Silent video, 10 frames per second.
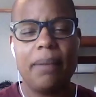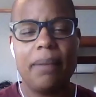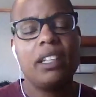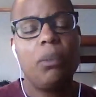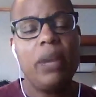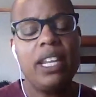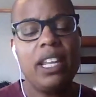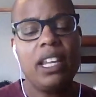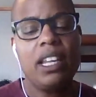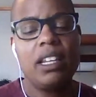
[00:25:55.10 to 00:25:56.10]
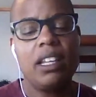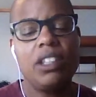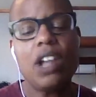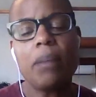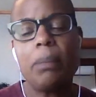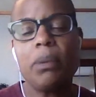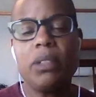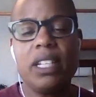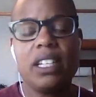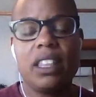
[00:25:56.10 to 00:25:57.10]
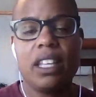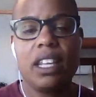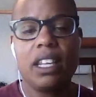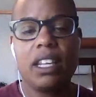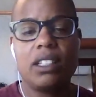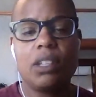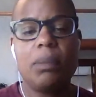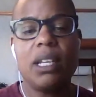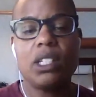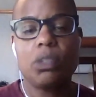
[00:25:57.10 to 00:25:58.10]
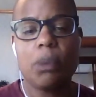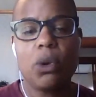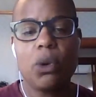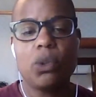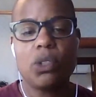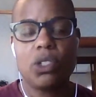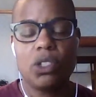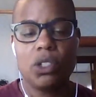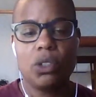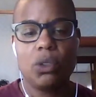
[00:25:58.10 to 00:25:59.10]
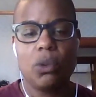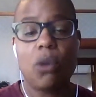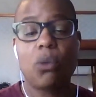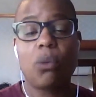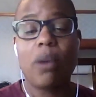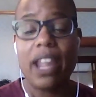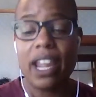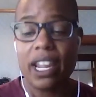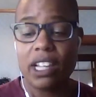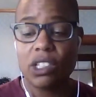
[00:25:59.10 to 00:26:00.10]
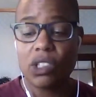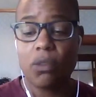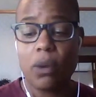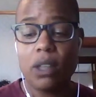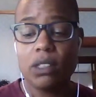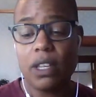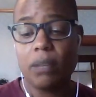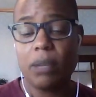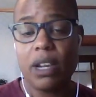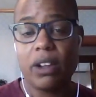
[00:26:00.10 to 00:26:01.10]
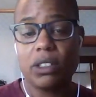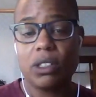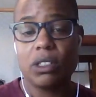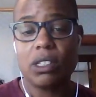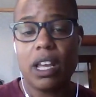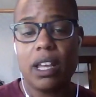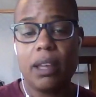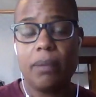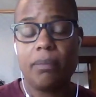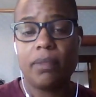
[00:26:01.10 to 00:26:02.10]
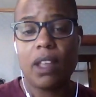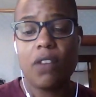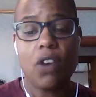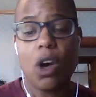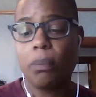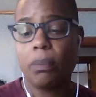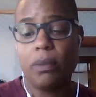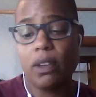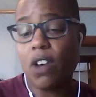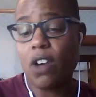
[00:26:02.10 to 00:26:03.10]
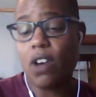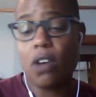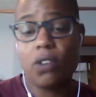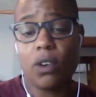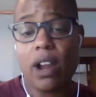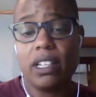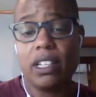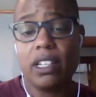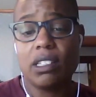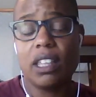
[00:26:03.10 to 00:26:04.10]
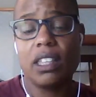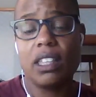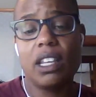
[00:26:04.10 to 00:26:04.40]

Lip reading: young people need to be exposed to a range of well-developed characters of all varieties. And I think